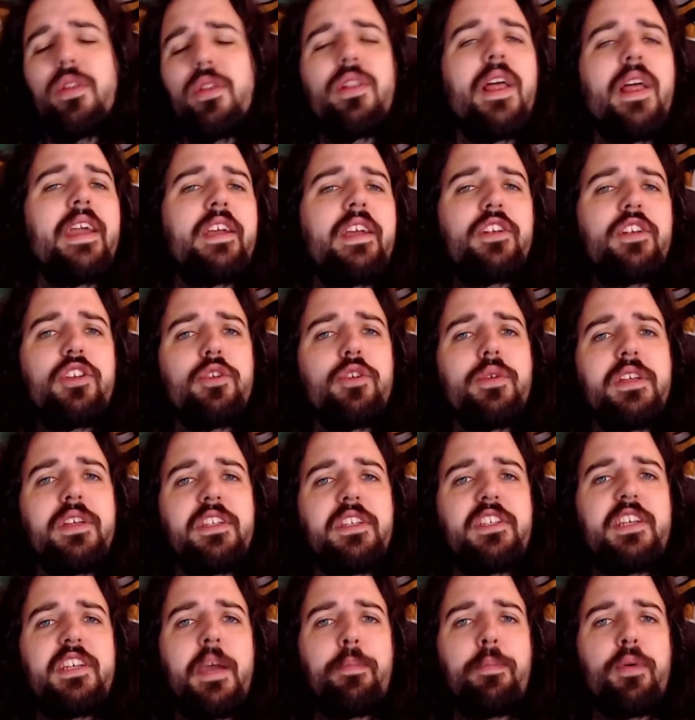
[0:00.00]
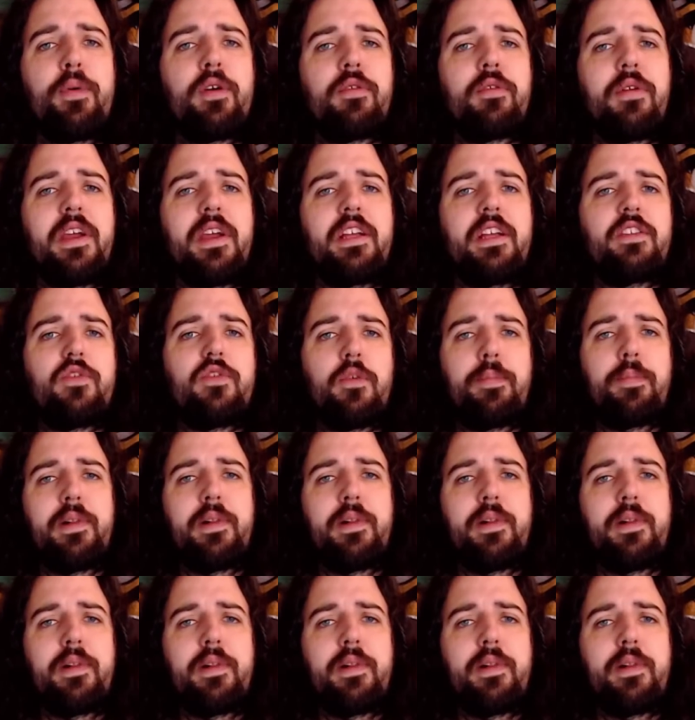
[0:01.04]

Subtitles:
like doing separate grades for